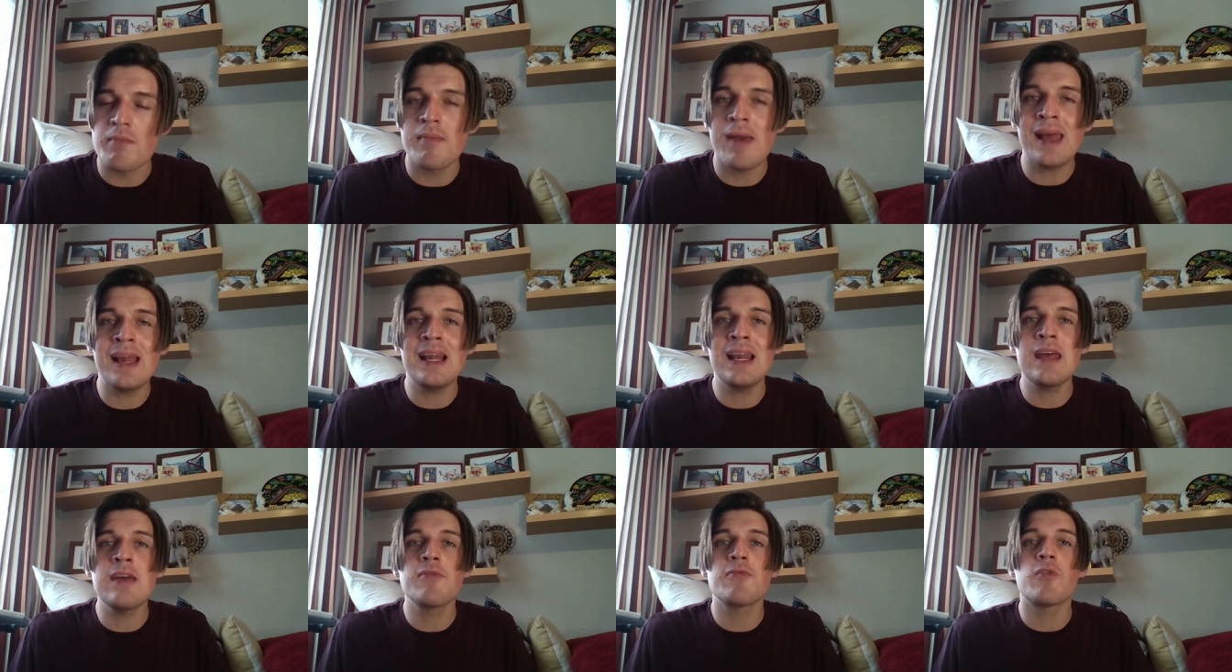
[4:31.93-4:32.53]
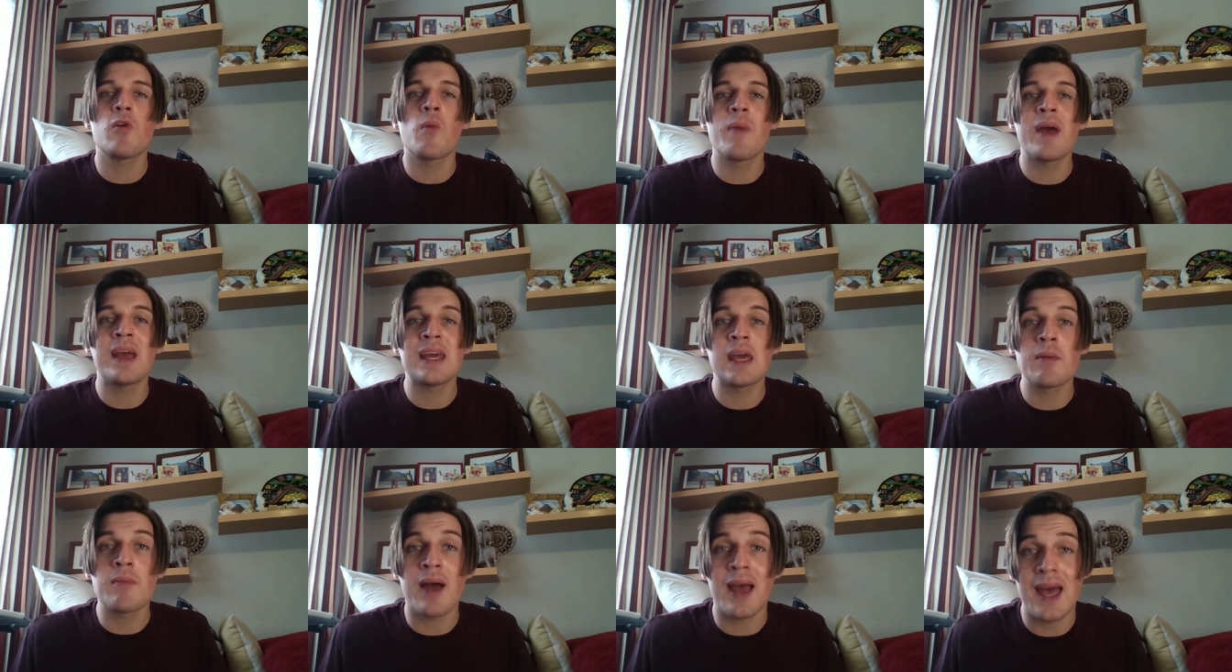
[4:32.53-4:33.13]
mainly for
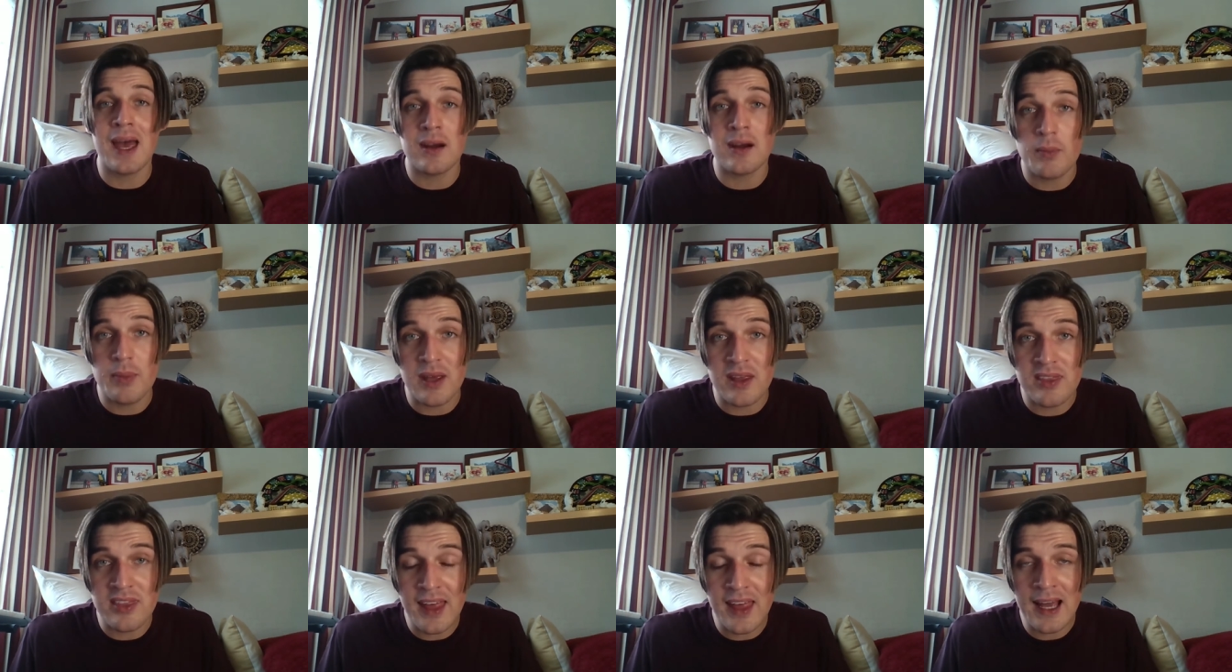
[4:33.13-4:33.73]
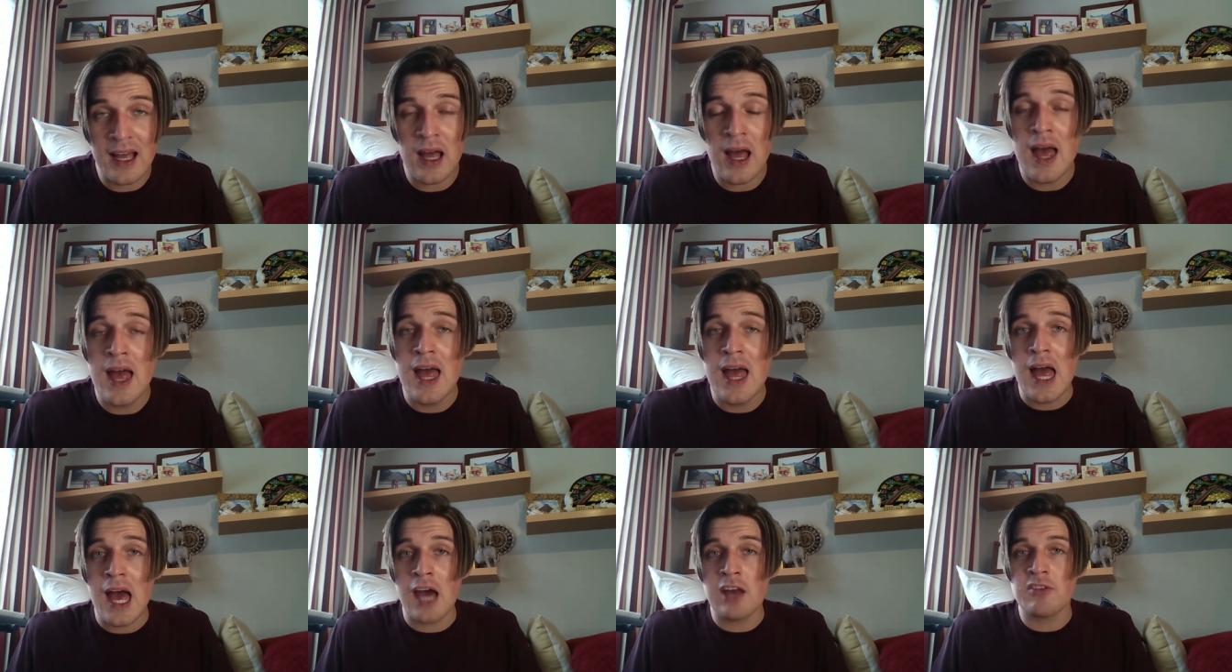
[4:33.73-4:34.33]
making my hair appear thicker
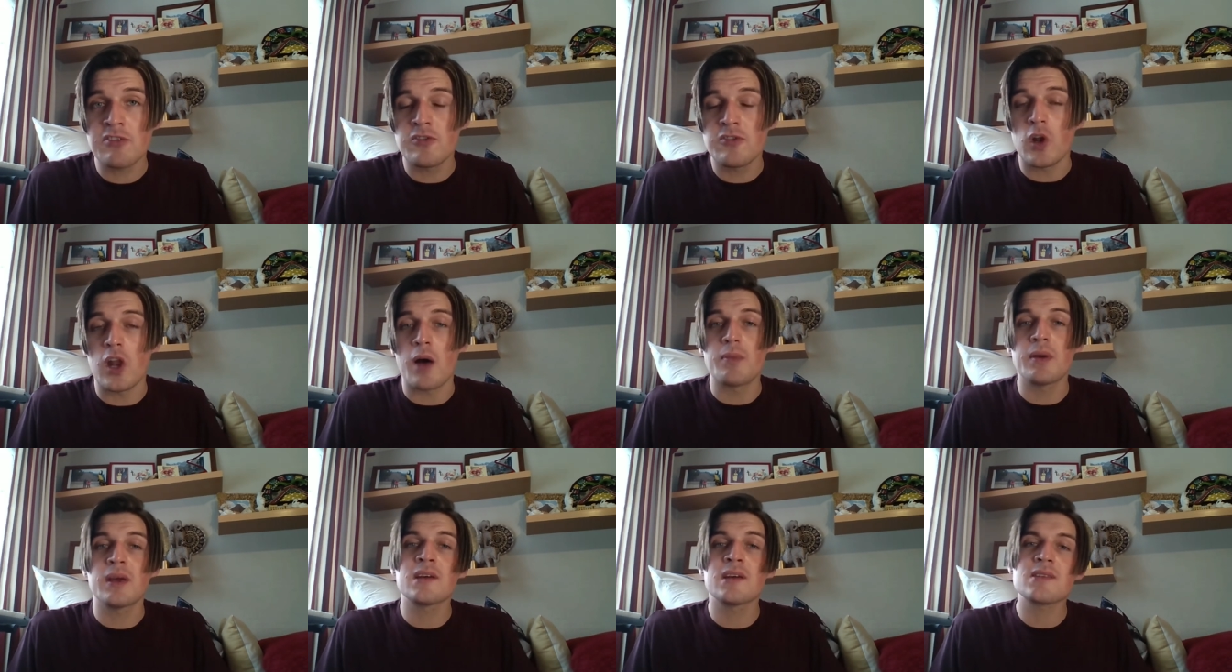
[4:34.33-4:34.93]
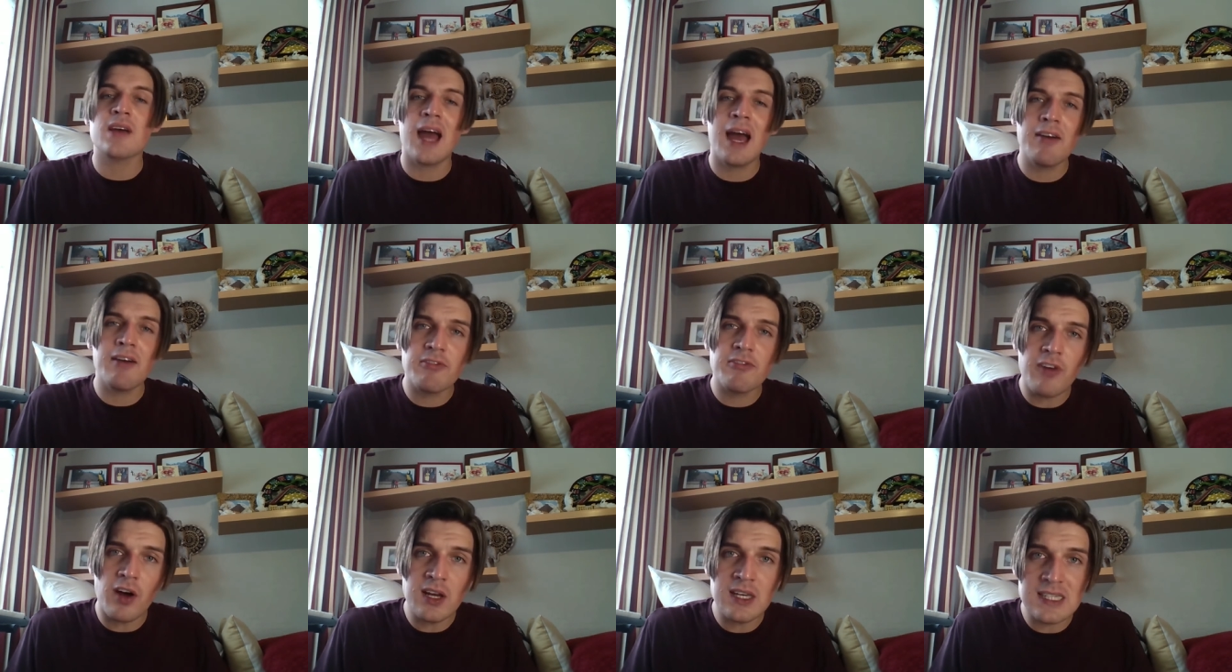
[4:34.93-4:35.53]
and fuller because I have
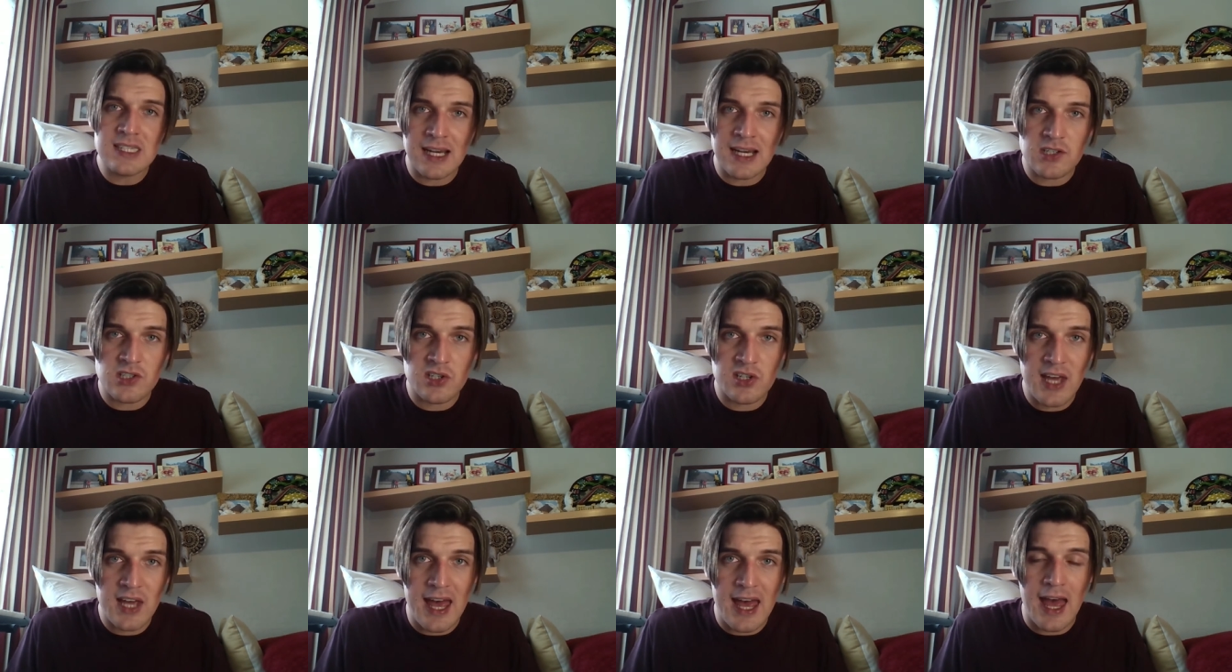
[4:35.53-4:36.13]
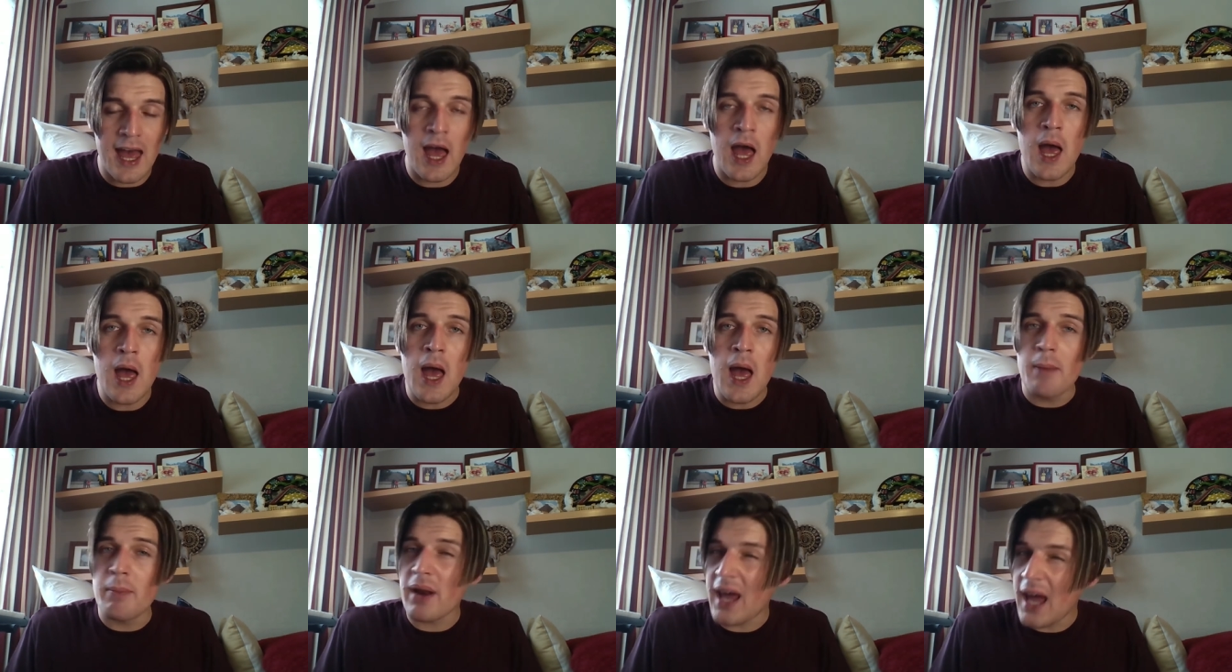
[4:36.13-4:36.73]
fine textured hair,
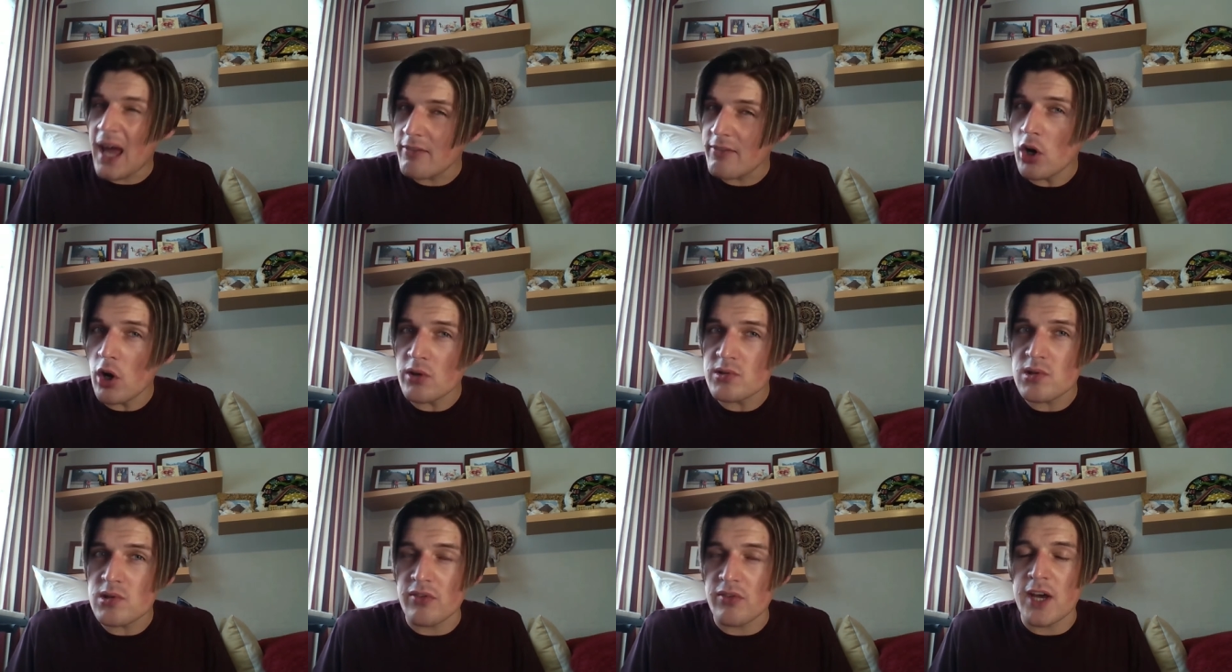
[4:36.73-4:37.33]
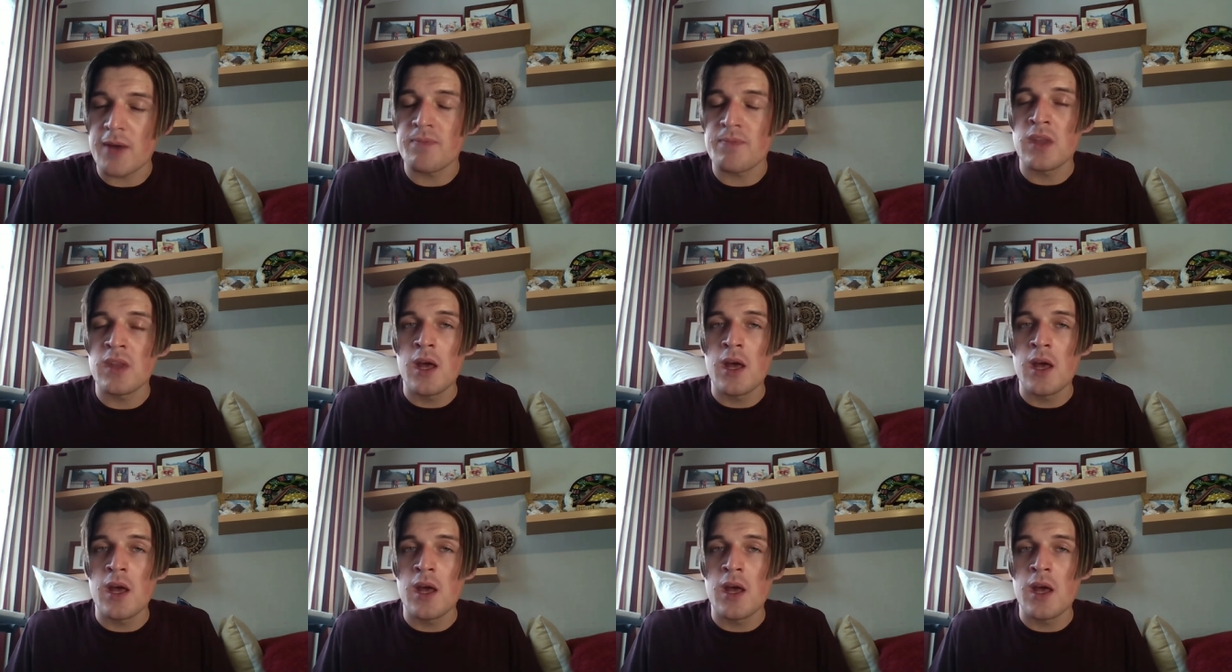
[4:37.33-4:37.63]
but I have a lot of it.